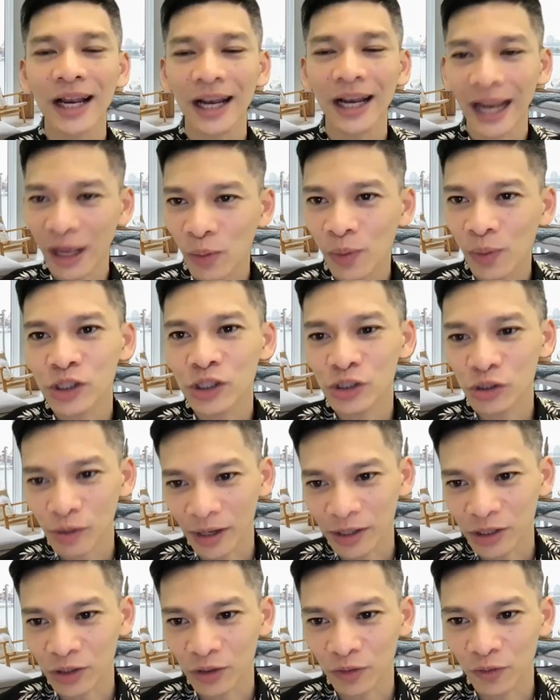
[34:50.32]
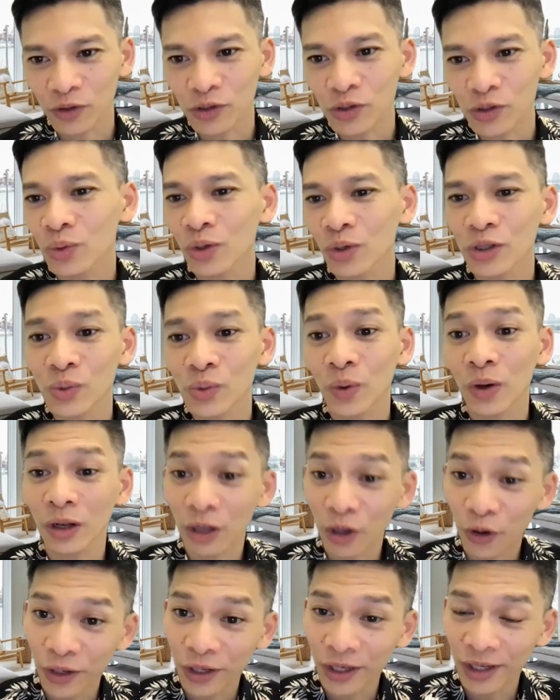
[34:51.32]
language instruction for students who are
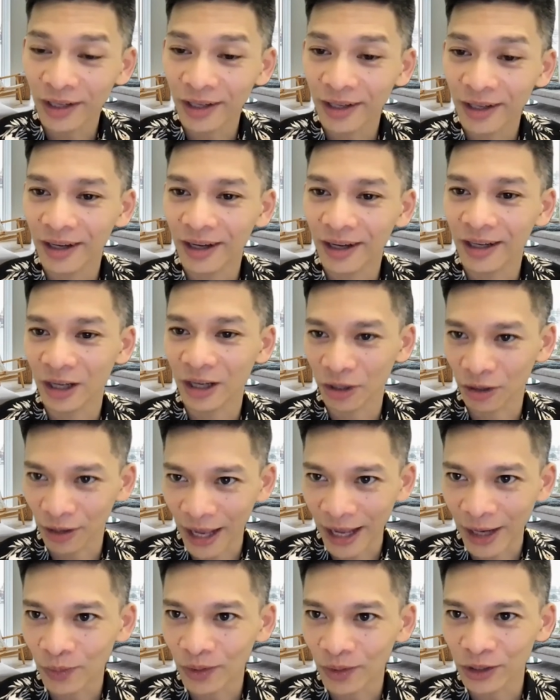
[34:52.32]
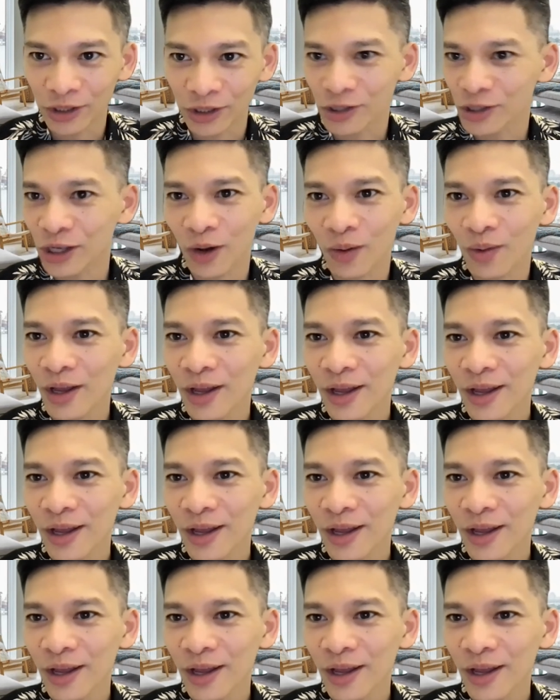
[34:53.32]
learning another language. And so